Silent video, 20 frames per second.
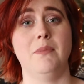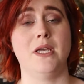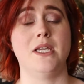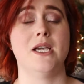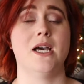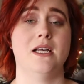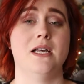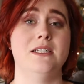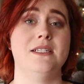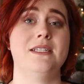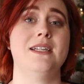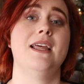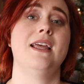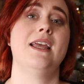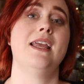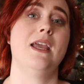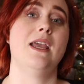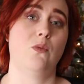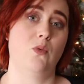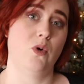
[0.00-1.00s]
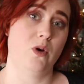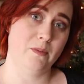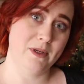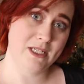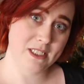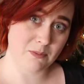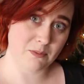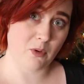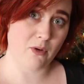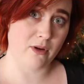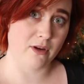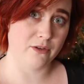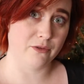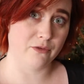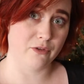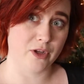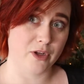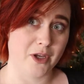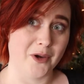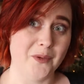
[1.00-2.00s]
because it will be spoiled
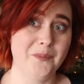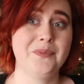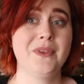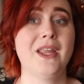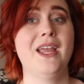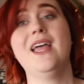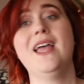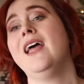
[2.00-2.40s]
for you.